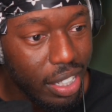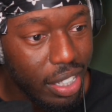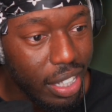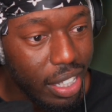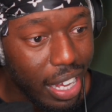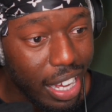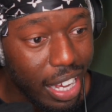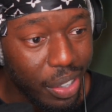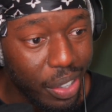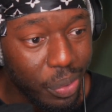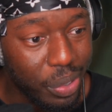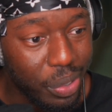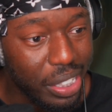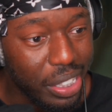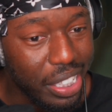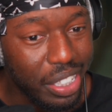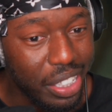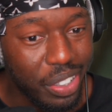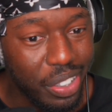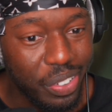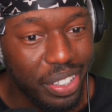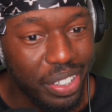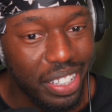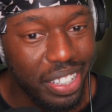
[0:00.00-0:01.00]
I don't
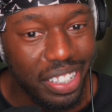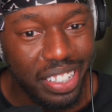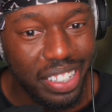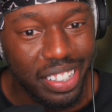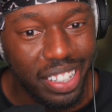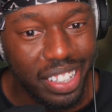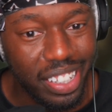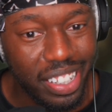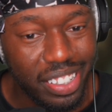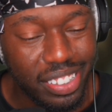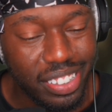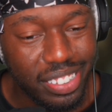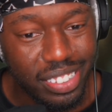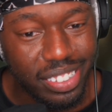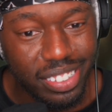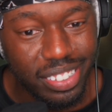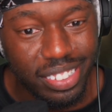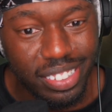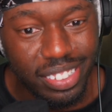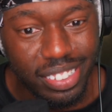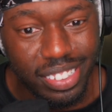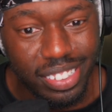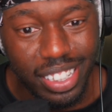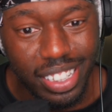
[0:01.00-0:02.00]
need no kitty cat.
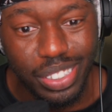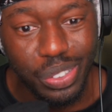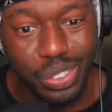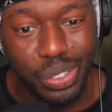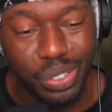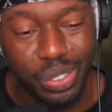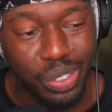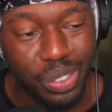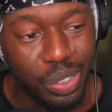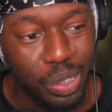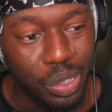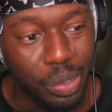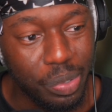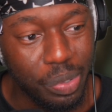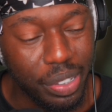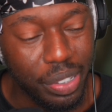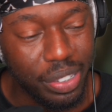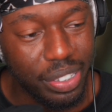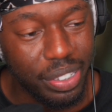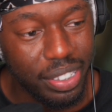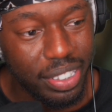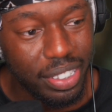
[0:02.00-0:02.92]
That's all you, bro.